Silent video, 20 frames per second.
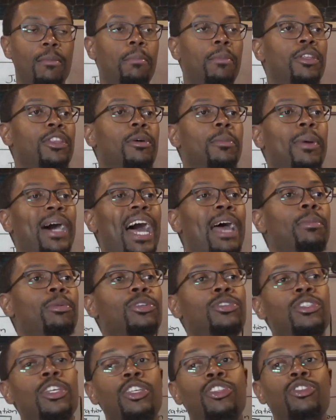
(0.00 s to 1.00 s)
But the
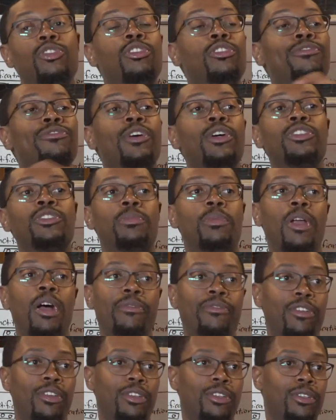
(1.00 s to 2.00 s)
Bible says you're a false
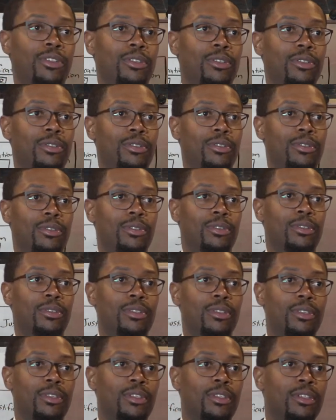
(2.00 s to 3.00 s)
prophet
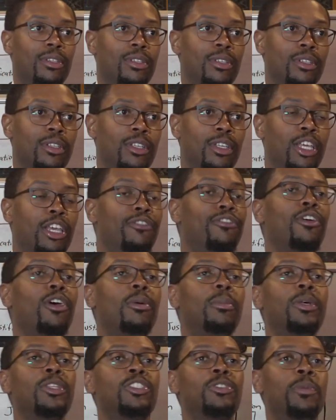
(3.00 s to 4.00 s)
if all
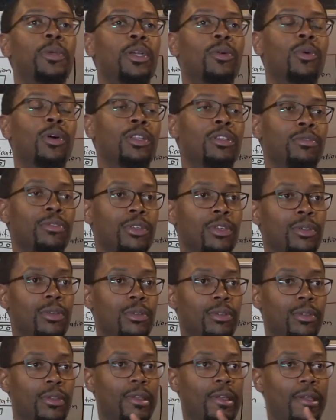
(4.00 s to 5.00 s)
men speak well of you.
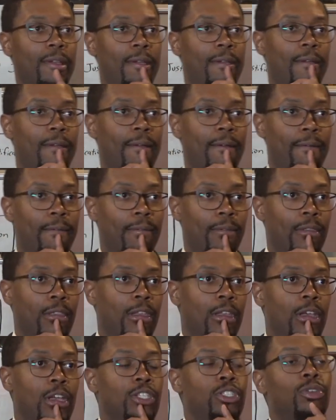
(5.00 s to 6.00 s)

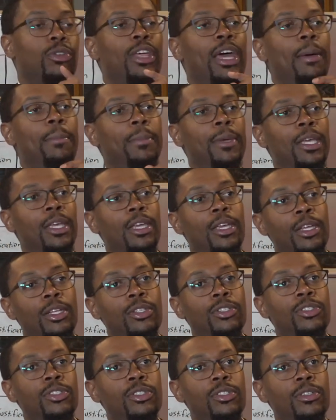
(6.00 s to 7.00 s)
So that
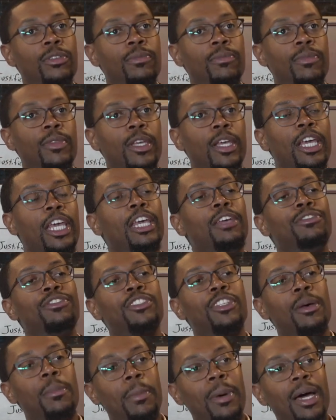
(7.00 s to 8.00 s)
means if
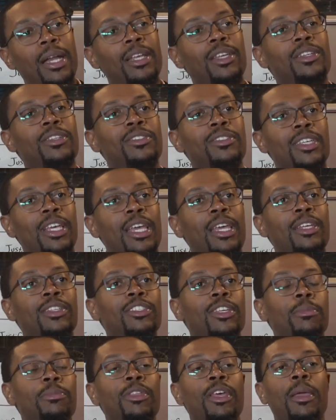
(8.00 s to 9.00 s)
somebody is saying
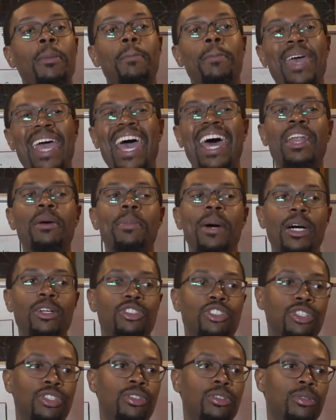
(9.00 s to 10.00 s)
something bad
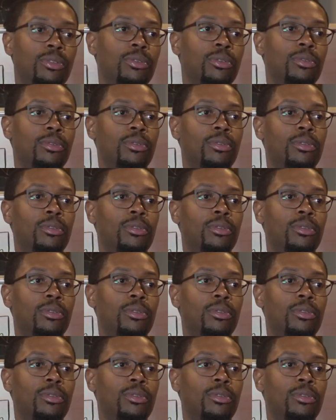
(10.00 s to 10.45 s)
about you,